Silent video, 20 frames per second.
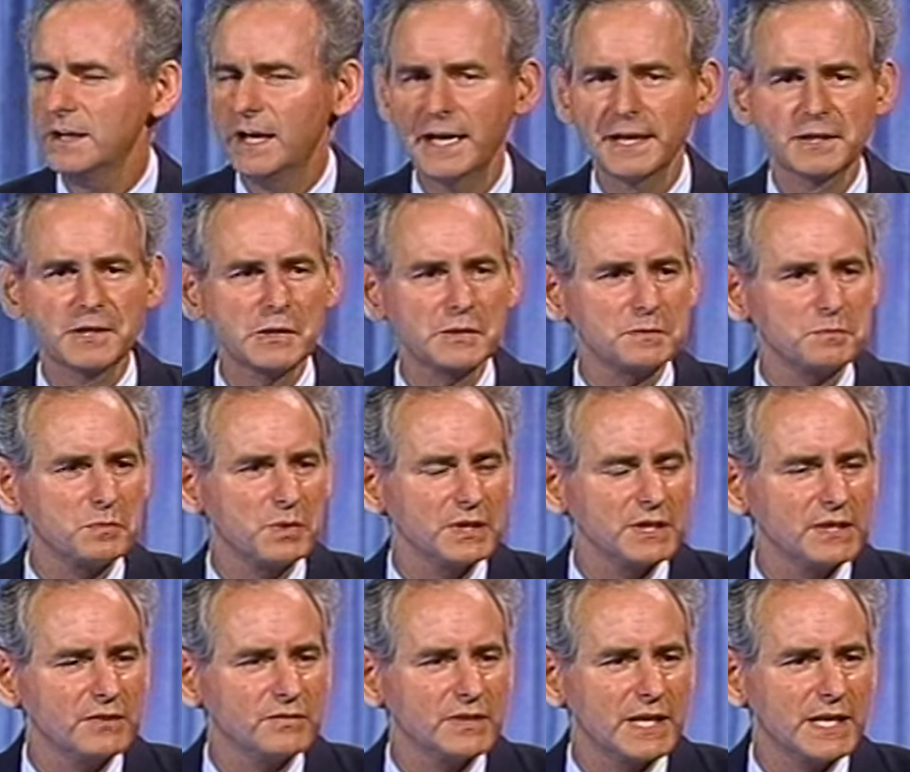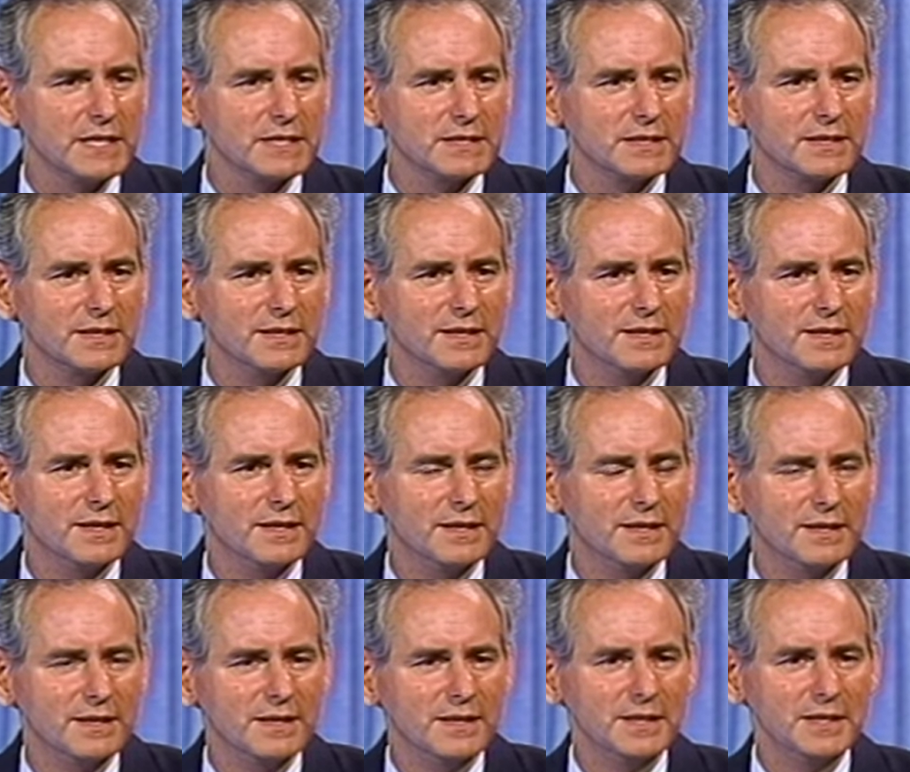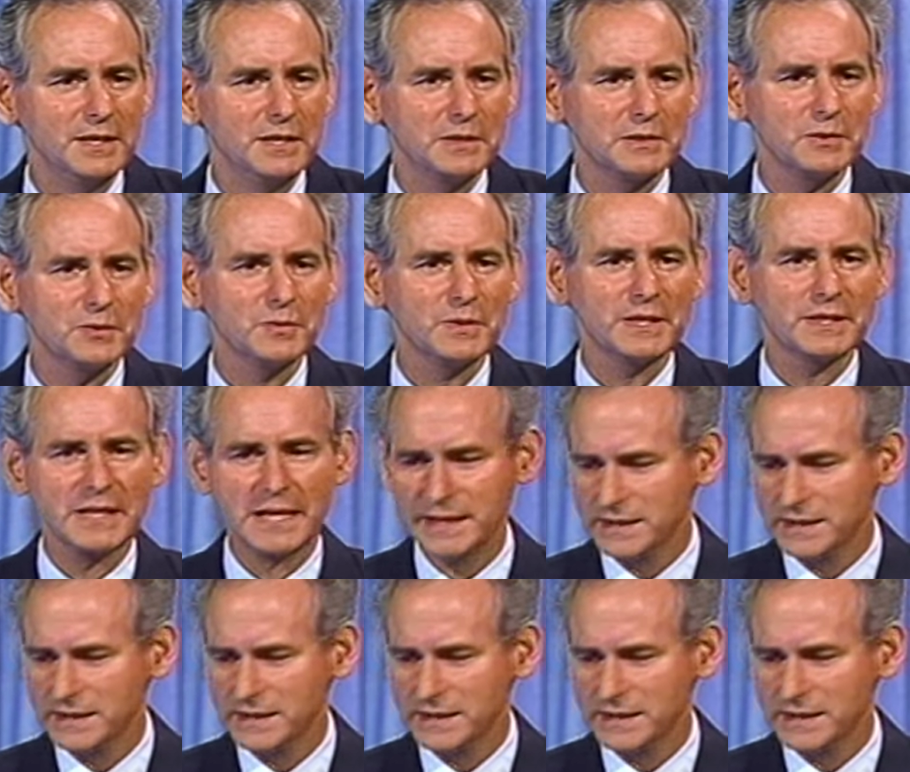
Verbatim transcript: I couldn't believe that you know what?